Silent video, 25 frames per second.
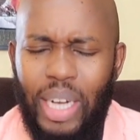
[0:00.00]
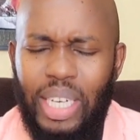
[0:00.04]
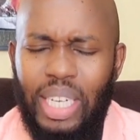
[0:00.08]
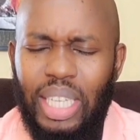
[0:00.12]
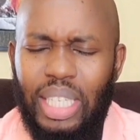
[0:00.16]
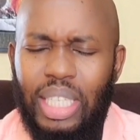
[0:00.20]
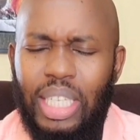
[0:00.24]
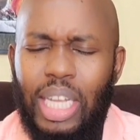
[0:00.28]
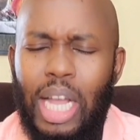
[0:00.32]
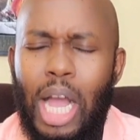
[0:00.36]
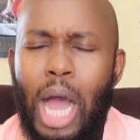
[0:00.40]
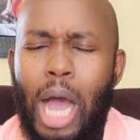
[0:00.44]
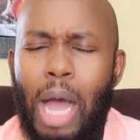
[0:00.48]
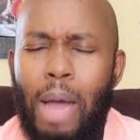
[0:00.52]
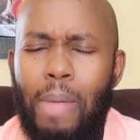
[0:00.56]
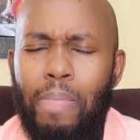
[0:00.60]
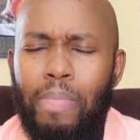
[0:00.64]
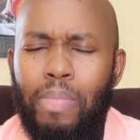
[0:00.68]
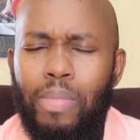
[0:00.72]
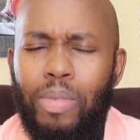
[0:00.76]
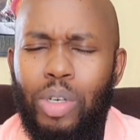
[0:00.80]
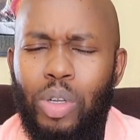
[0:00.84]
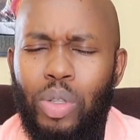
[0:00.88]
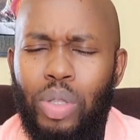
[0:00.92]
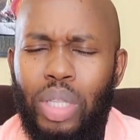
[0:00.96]
It has
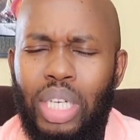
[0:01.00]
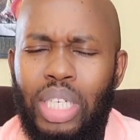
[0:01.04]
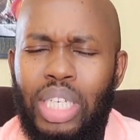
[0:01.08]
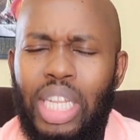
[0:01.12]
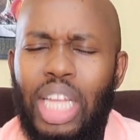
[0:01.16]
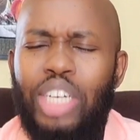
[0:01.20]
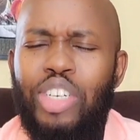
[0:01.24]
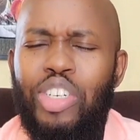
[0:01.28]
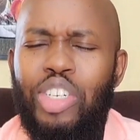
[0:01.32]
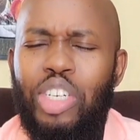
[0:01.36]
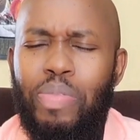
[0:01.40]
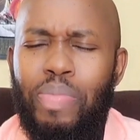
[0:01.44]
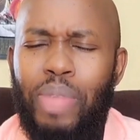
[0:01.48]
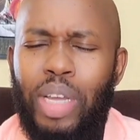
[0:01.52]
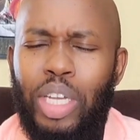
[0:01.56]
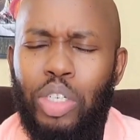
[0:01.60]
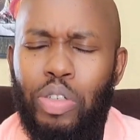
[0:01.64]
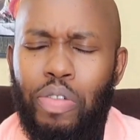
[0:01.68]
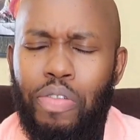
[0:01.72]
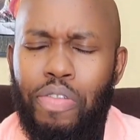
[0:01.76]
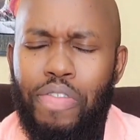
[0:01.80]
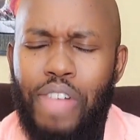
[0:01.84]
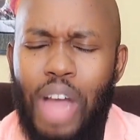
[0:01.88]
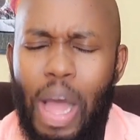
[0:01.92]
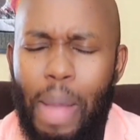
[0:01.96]
come to the
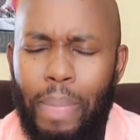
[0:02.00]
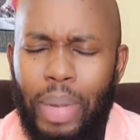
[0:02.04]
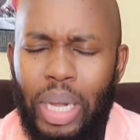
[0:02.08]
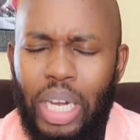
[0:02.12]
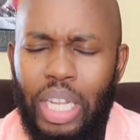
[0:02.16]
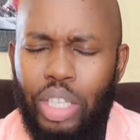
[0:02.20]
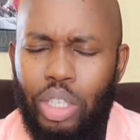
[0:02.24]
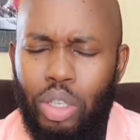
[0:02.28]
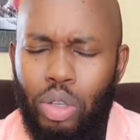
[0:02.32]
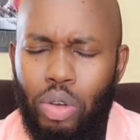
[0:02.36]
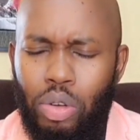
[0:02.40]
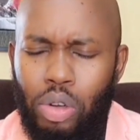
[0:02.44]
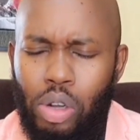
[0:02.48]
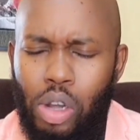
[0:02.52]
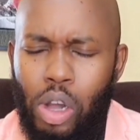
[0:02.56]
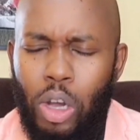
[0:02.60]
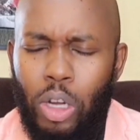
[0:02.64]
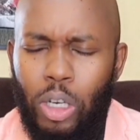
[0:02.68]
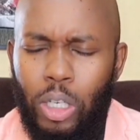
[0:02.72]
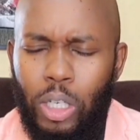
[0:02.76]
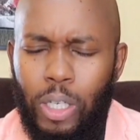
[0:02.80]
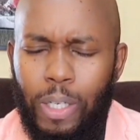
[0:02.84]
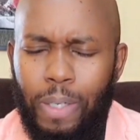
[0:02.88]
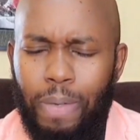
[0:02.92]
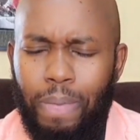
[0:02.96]
detriment of families, oh
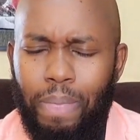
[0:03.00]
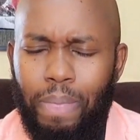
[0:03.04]
God.